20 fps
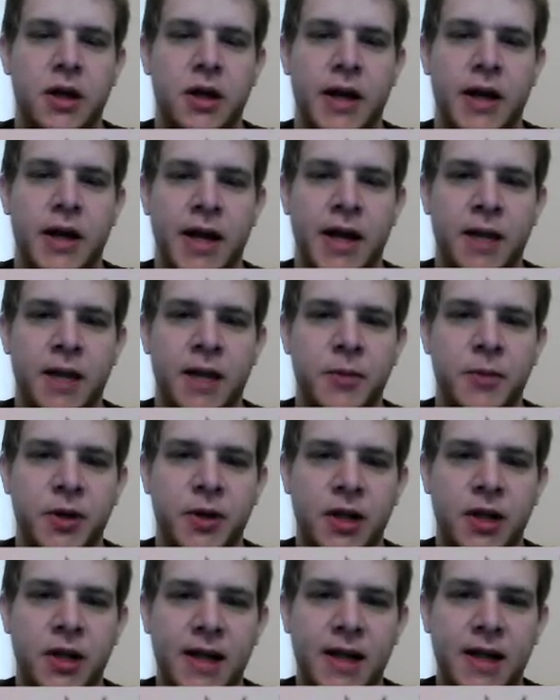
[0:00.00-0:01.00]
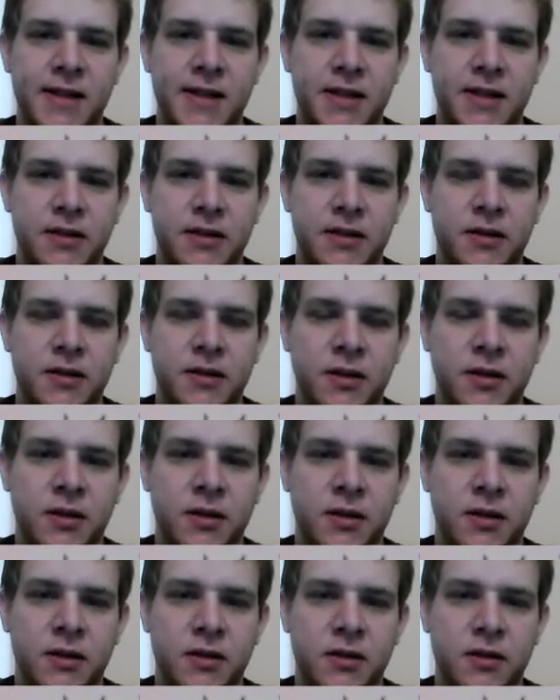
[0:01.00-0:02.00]
and I'm going to let
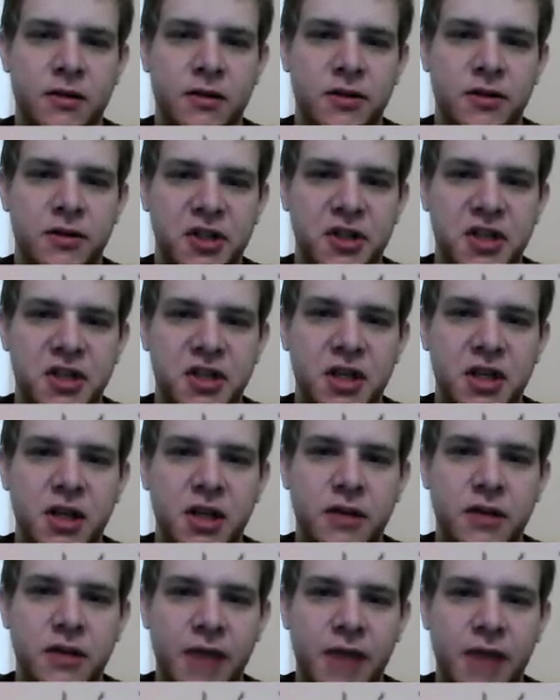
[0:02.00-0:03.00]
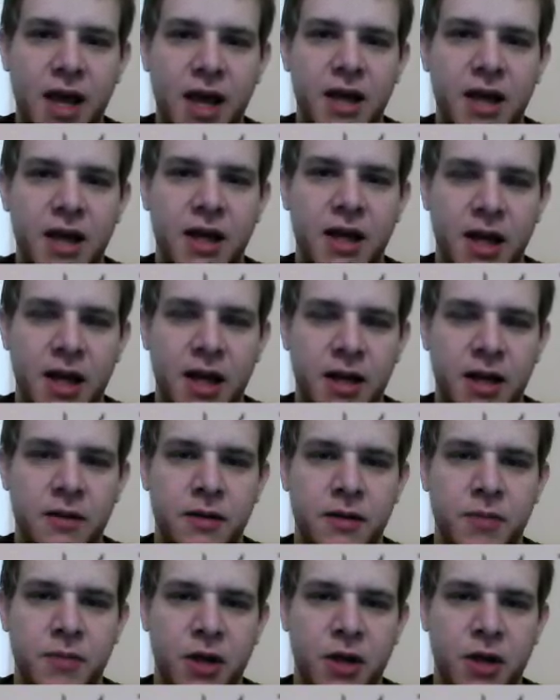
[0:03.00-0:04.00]
the GCD of a and n
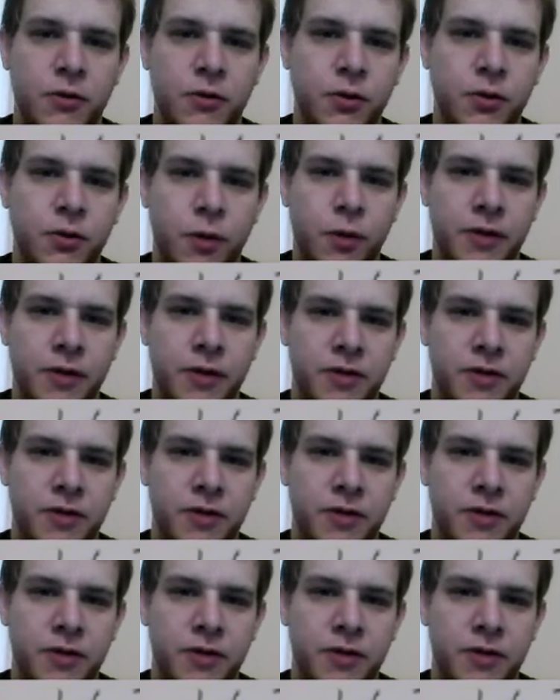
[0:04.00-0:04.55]
be equal to 1.